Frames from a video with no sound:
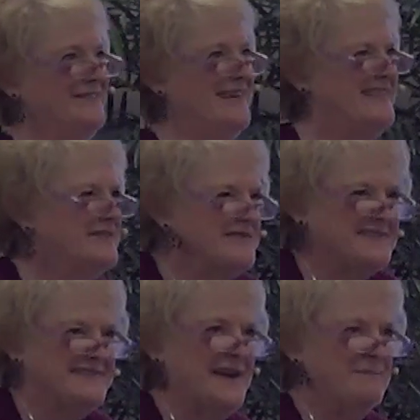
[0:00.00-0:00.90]
know, I love to
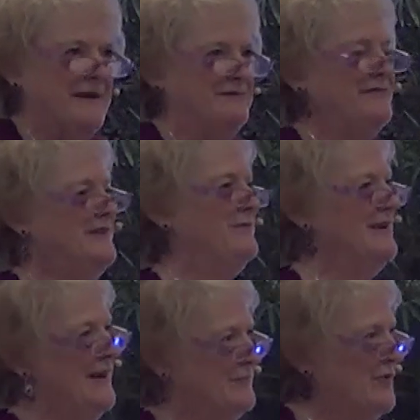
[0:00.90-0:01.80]
stomp my feet
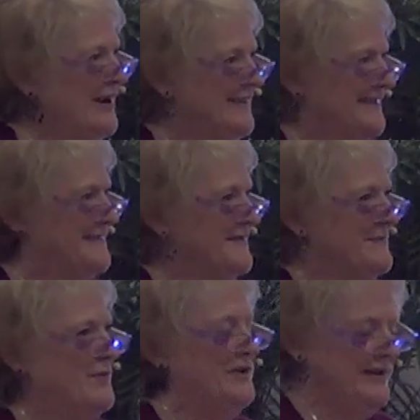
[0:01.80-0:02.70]
when I pray. It gives
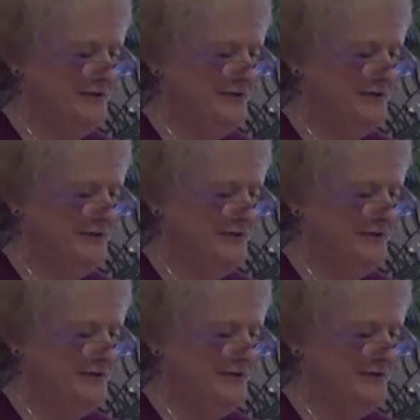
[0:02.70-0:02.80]
it more